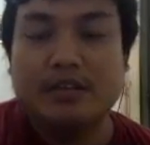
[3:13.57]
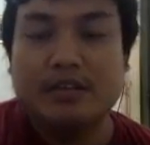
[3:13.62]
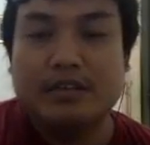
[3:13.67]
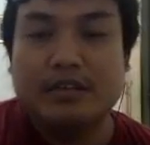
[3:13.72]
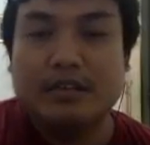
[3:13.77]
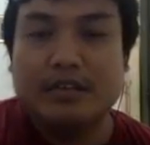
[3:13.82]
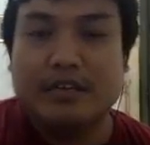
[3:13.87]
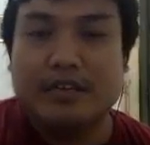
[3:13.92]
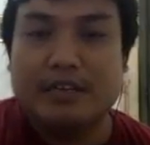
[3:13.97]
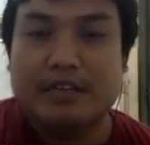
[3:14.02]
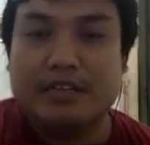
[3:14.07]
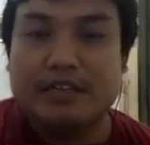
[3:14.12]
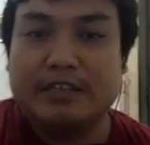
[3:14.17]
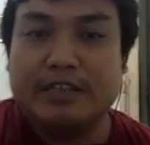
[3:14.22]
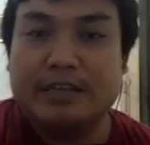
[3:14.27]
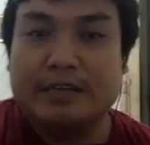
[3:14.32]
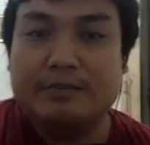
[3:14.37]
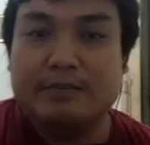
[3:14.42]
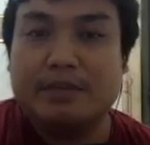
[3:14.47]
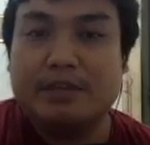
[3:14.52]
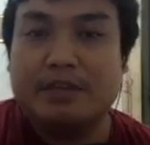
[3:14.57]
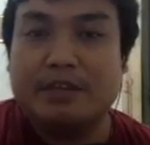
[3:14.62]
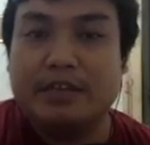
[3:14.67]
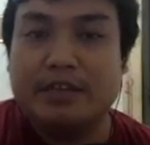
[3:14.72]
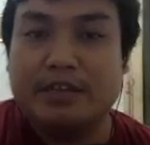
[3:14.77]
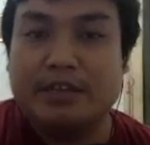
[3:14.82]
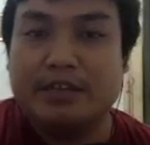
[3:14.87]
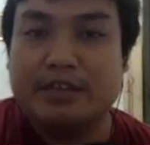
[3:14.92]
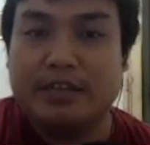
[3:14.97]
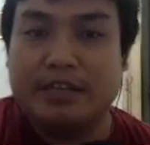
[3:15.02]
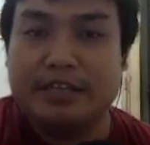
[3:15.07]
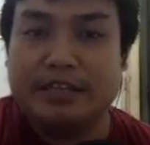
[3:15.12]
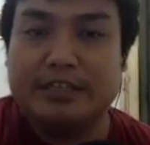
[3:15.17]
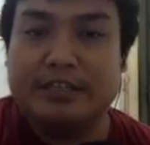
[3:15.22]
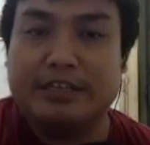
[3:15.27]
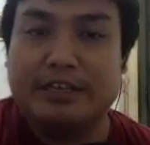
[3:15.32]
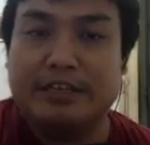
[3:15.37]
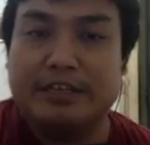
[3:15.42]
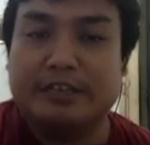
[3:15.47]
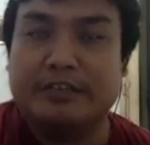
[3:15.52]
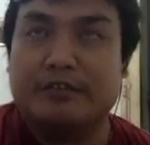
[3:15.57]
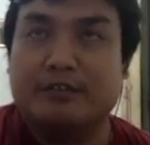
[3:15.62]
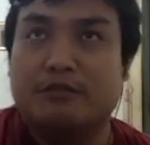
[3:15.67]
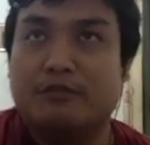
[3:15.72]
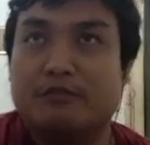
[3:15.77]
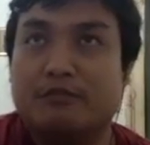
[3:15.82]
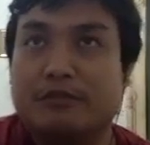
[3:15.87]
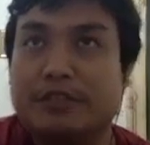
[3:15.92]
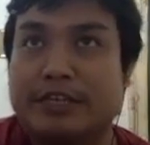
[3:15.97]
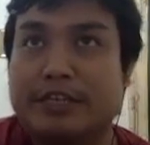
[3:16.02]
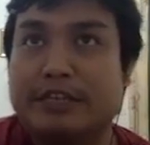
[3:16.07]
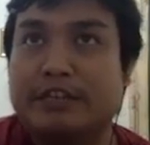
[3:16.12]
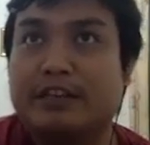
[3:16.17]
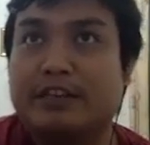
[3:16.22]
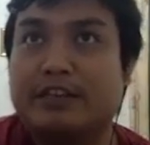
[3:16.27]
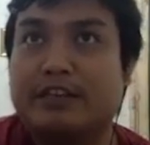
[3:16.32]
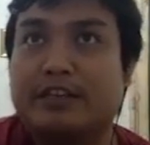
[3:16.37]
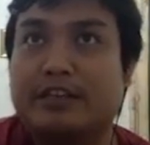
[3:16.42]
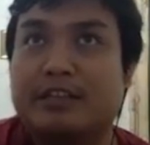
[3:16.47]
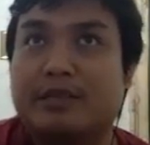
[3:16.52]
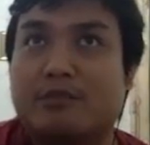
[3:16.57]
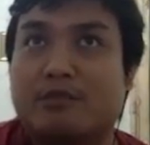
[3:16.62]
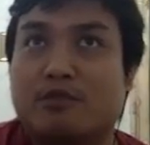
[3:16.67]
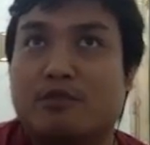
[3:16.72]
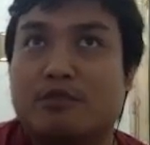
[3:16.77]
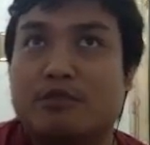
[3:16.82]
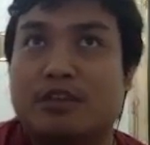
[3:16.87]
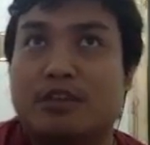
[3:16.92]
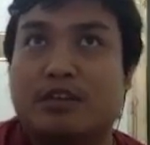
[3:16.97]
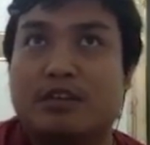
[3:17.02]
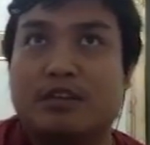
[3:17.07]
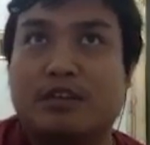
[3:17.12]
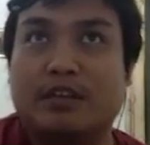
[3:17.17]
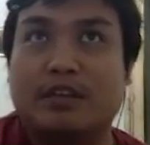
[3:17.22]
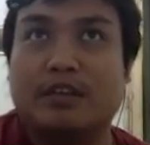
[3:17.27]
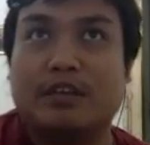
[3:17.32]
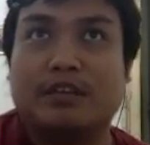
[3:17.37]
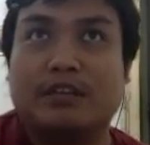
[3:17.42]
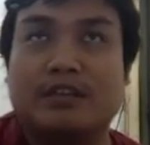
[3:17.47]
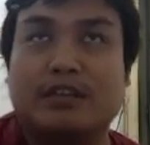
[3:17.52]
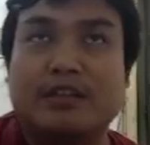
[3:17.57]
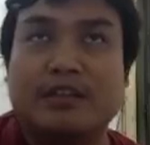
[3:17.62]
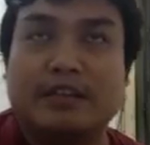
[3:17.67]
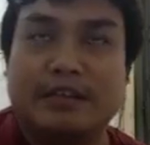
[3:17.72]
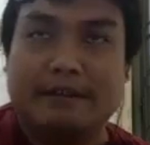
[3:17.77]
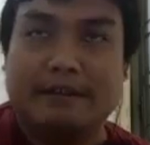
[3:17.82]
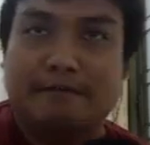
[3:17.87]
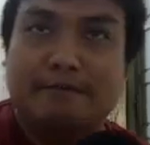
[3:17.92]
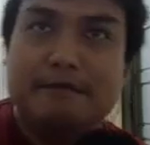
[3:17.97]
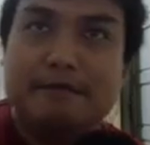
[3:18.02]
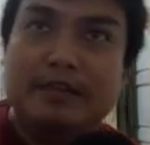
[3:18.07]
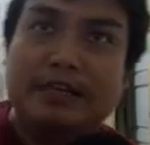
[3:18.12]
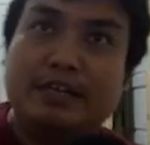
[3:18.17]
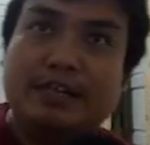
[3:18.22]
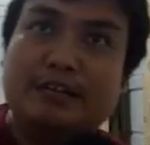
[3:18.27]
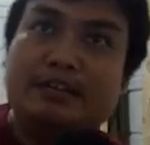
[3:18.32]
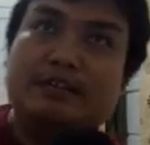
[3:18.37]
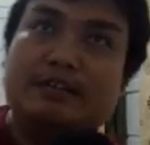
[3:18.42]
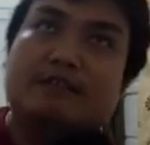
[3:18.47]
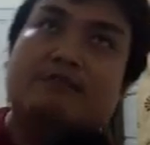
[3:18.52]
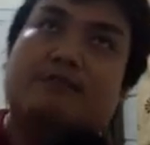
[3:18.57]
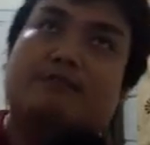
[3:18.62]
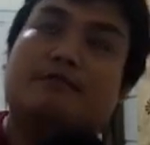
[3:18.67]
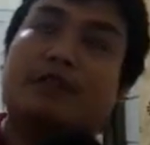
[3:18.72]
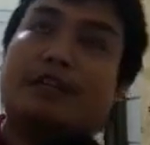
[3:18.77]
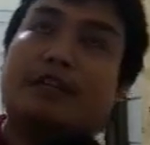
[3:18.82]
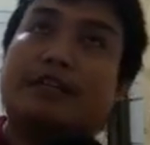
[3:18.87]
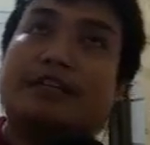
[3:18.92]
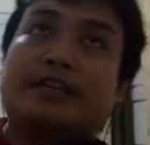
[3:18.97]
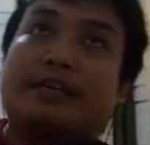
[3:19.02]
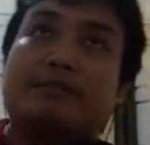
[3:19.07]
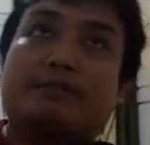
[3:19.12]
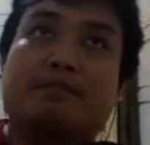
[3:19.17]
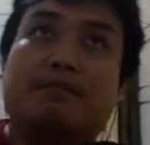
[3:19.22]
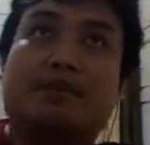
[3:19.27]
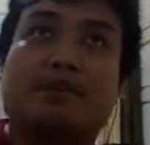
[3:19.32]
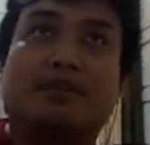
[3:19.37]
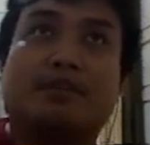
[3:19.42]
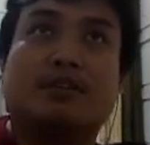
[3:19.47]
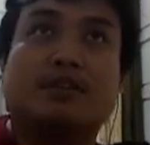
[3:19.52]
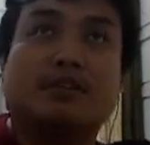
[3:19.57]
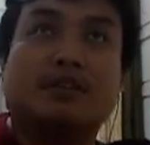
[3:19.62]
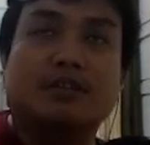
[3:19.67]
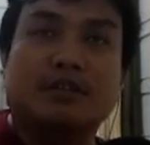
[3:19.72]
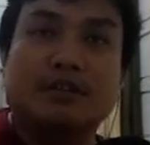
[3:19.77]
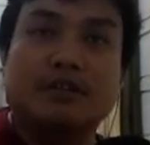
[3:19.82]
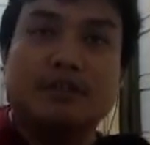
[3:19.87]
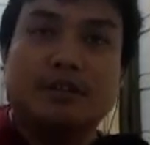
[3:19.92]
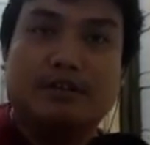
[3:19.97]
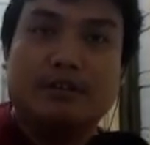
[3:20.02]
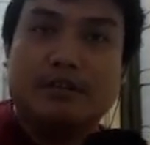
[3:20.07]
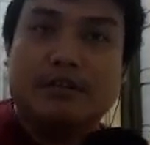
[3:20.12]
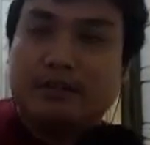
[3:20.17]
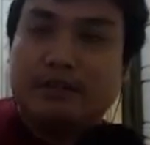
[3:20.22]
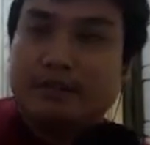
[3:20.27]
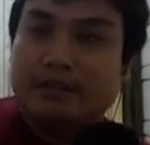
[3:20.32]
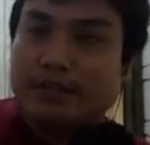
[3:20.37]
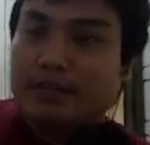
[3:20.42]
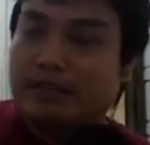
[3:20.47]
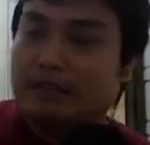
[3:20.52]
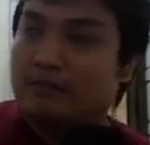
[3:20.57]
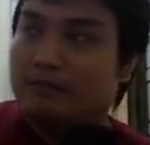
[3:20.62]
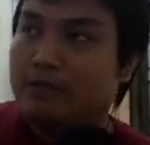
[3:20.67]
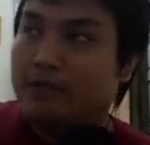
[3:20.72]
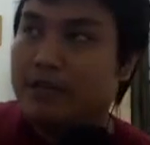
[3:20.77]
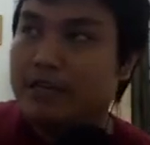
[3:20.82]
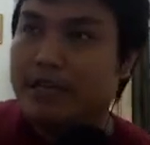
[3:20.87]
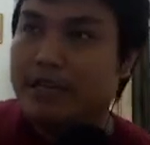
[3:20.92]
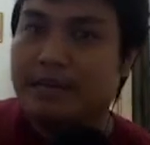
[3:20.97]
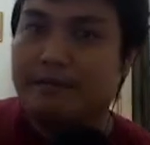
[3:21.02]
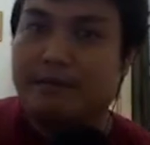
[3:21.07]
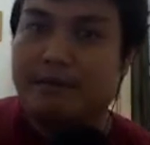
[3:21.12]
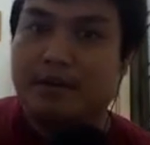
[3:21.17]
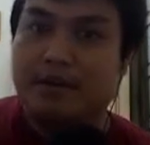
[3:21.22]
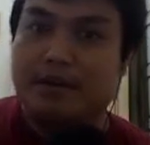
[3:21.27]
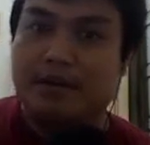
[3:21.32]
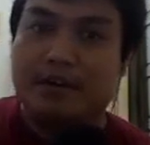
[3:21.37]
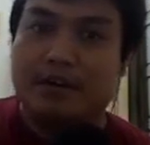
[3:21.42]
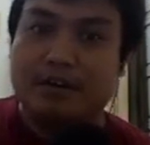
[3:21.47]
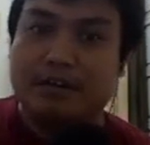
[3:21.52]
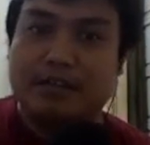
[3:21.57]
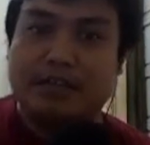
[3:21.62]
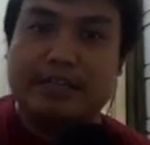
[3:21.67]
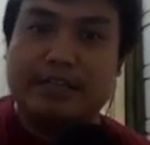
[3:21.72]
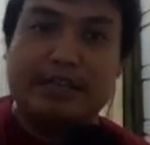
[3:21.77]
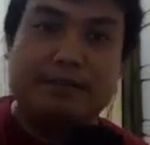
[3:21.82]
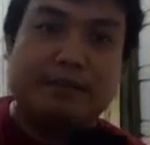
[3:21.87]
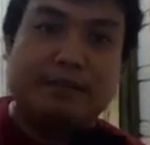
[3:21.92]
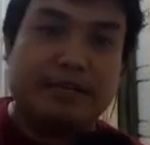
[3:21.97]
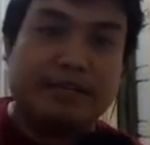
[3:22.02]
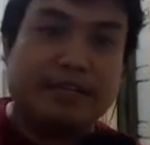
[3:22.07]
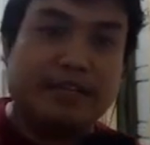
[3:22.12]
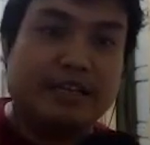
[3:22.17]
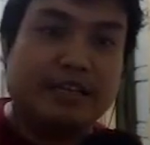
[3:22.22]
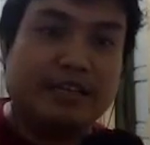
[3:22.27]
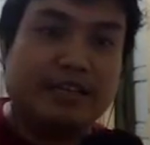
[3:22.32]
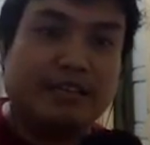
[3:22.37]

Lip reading: And the label here is just to signaling the model that for example, here we have three images, right?